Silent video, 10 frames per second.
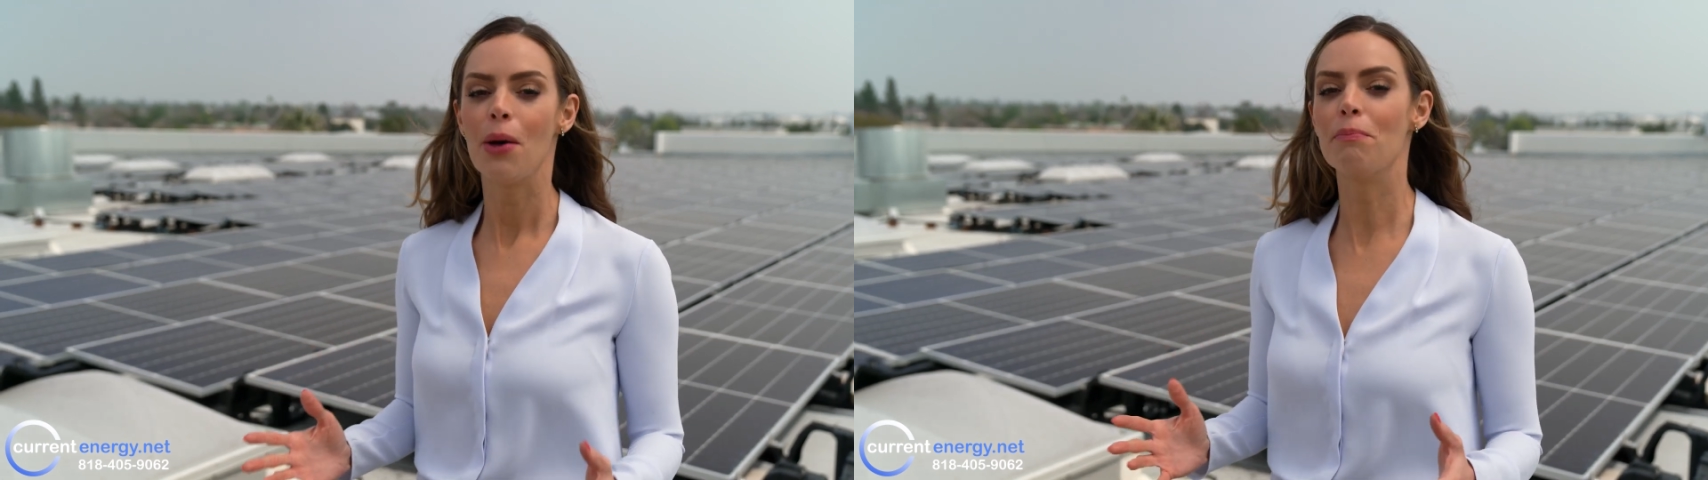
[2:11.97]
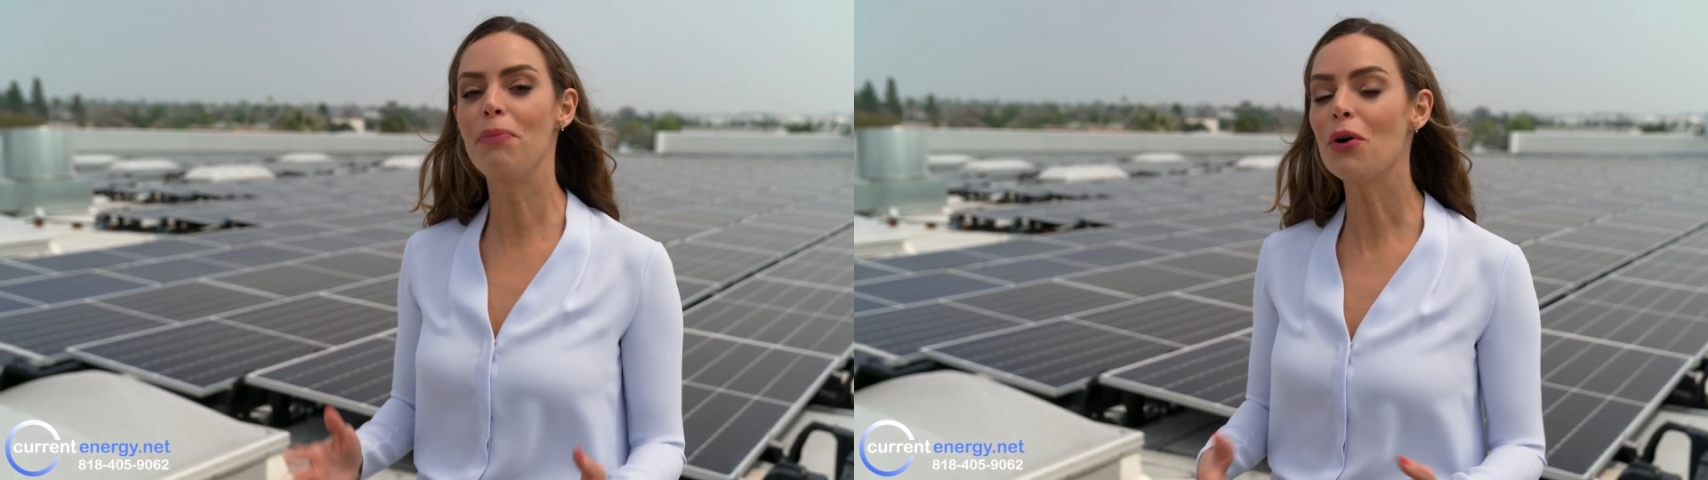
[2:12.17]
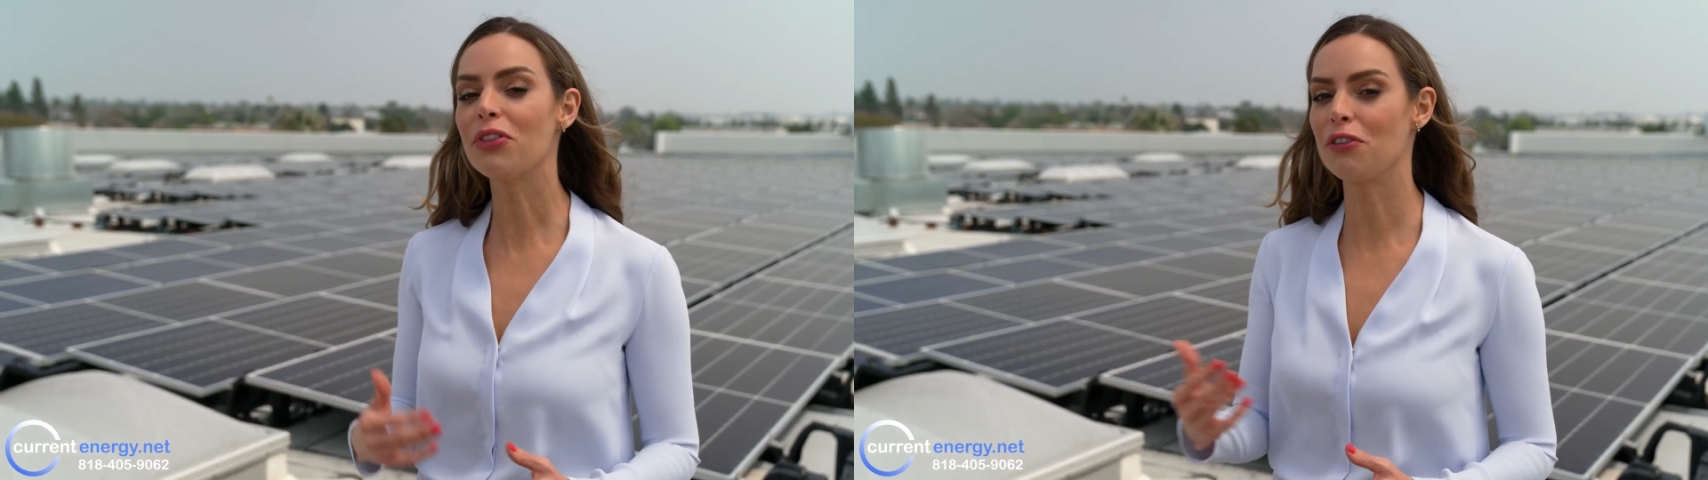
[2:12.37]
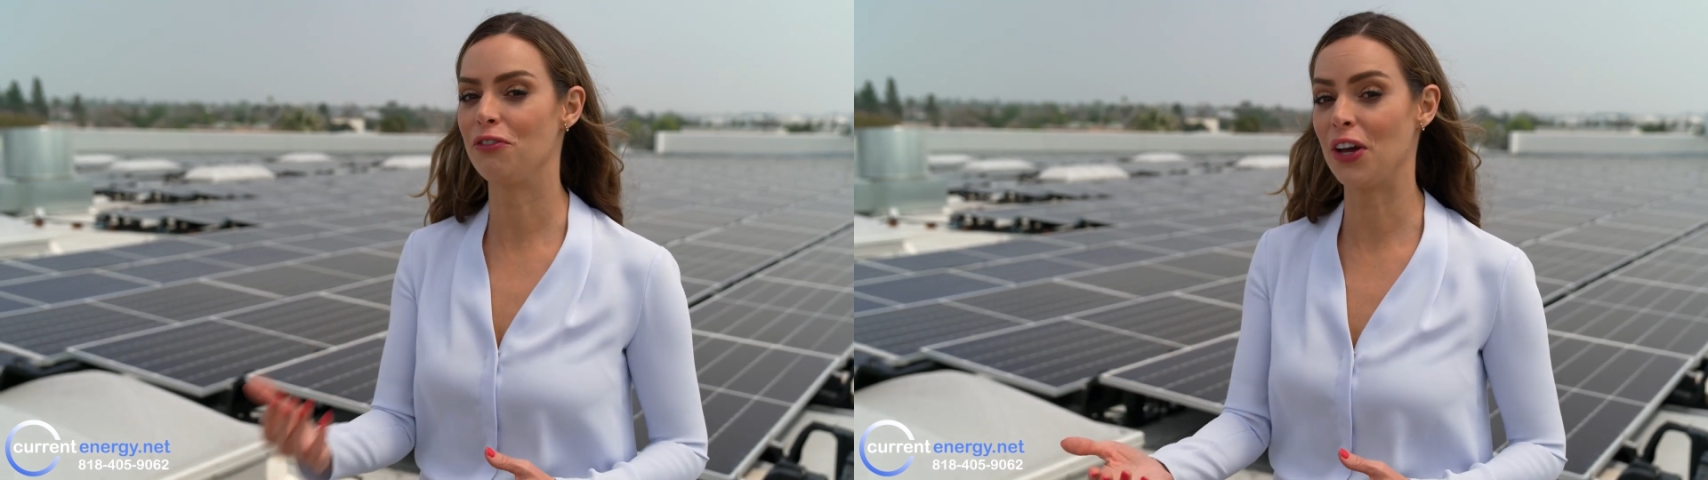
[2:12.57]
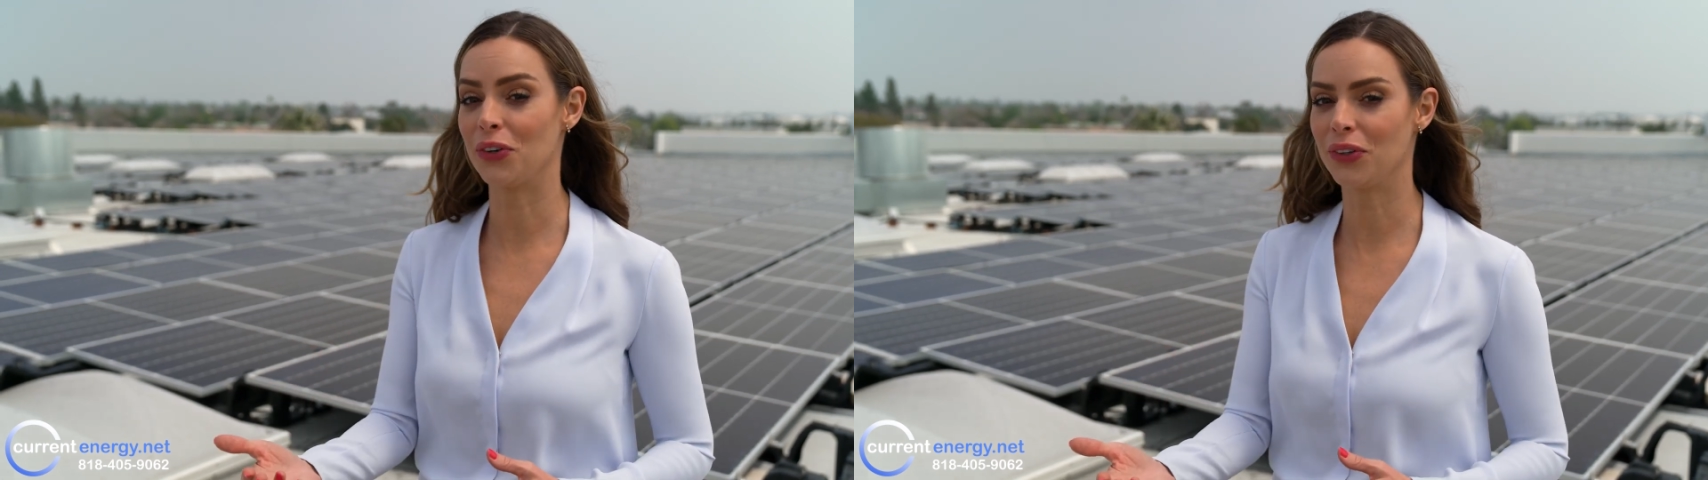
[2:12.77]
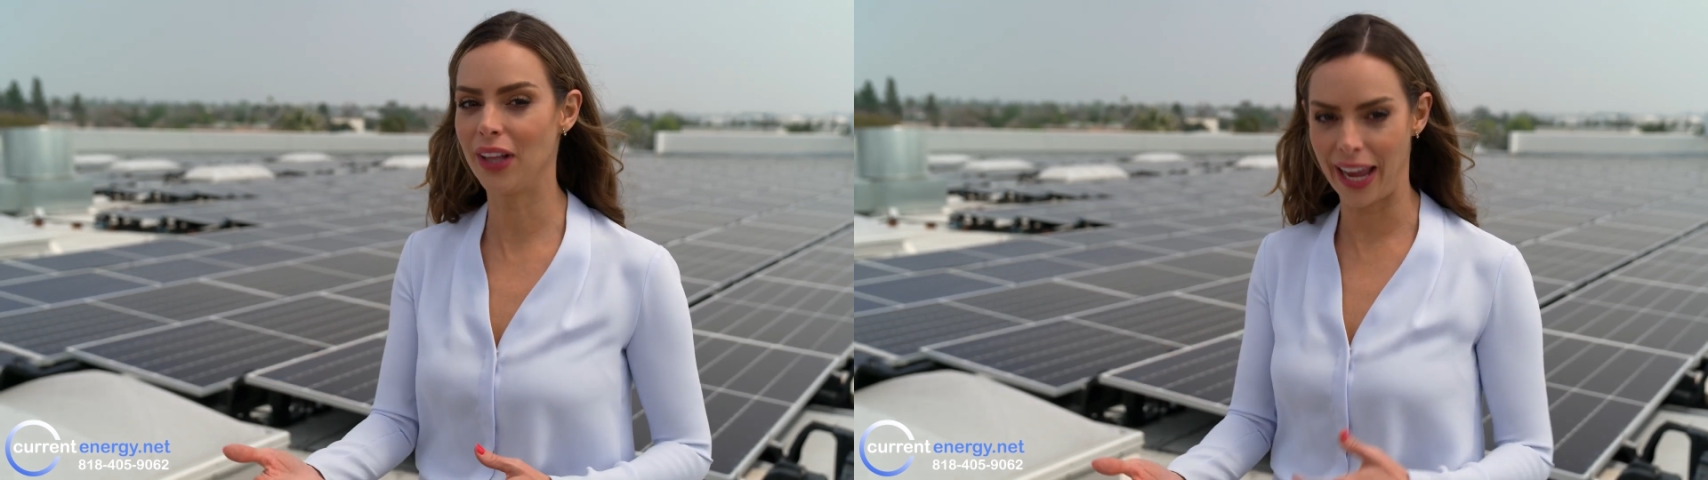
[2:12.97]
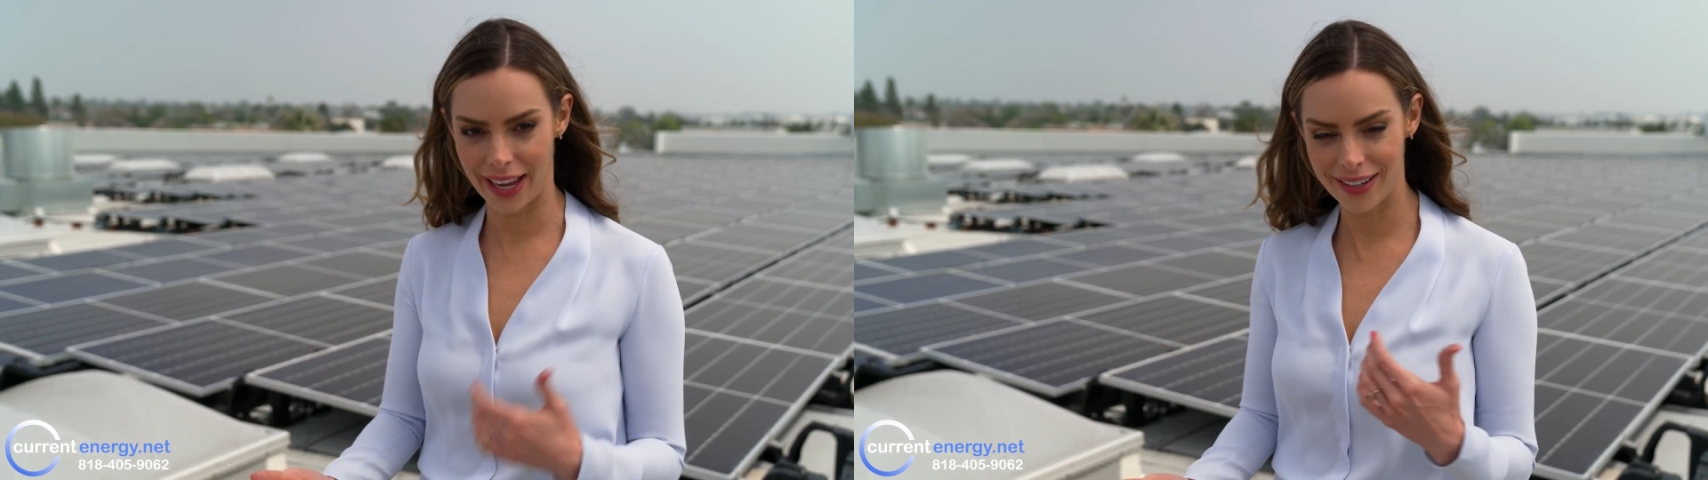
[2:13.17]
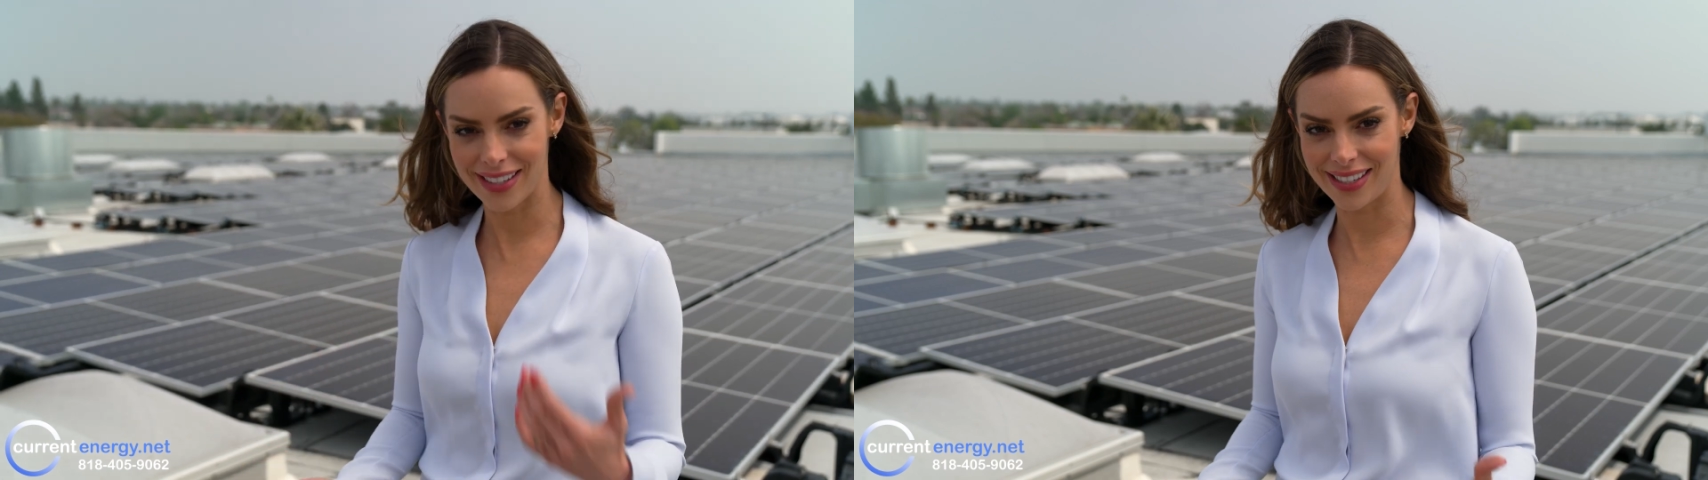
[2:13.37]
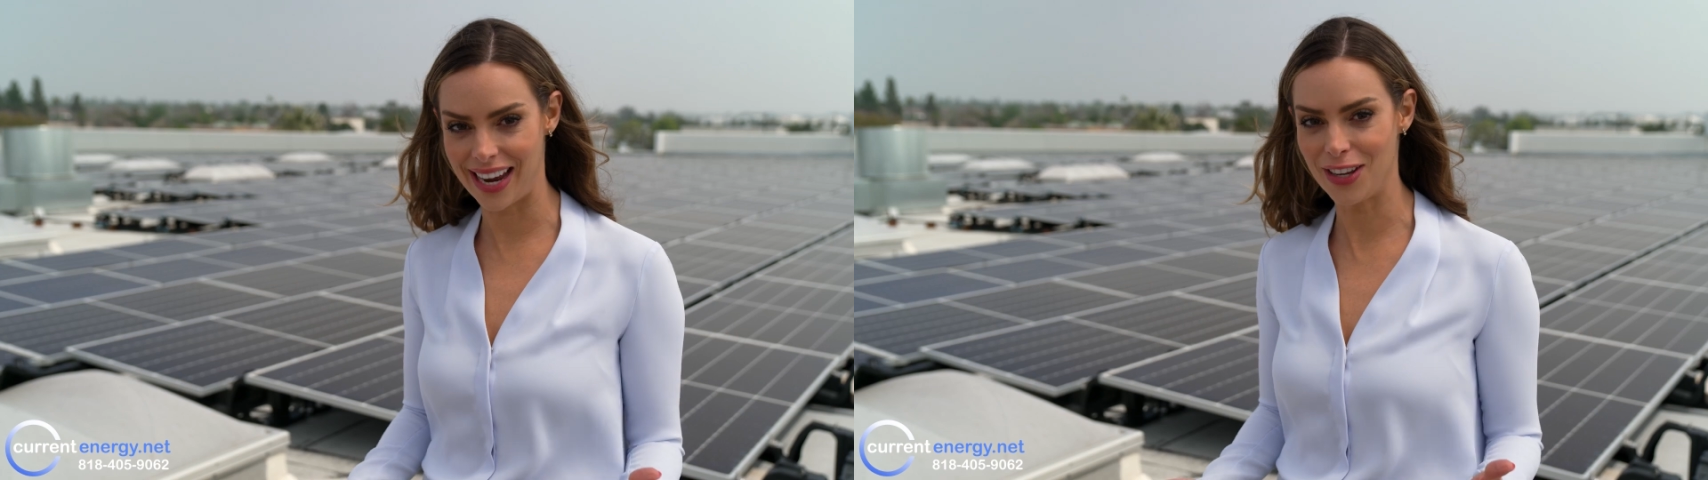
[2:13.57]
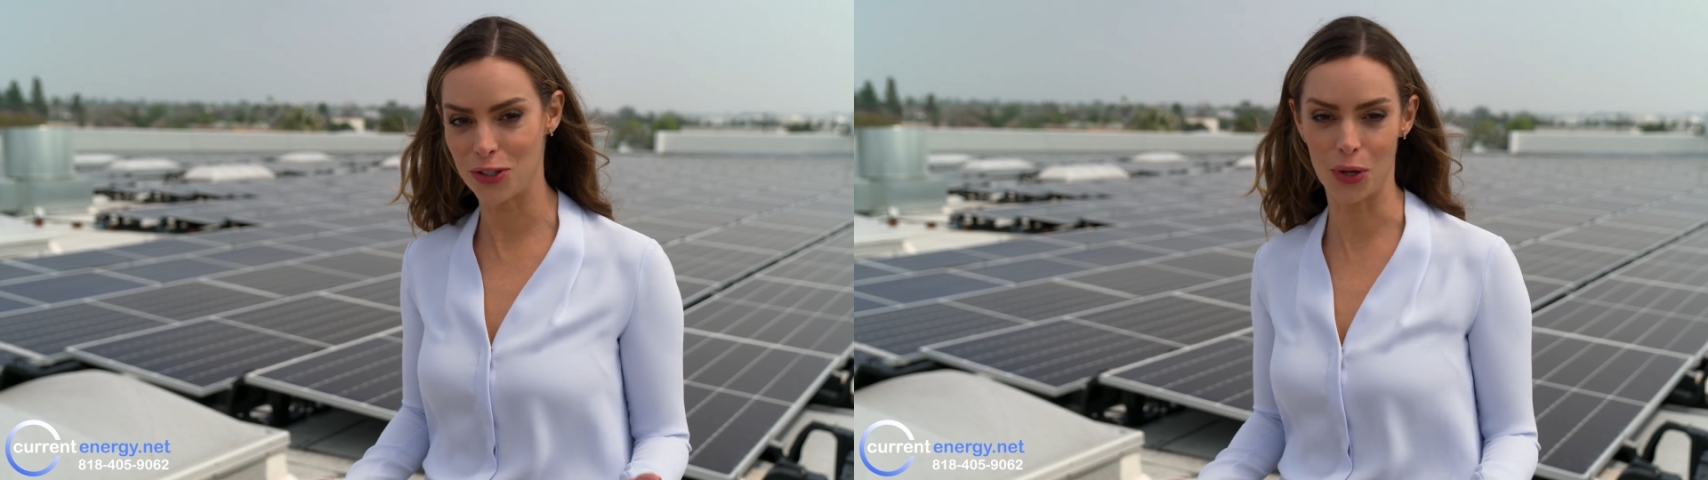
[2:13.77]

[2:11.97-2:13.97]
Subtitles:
Both the federal and state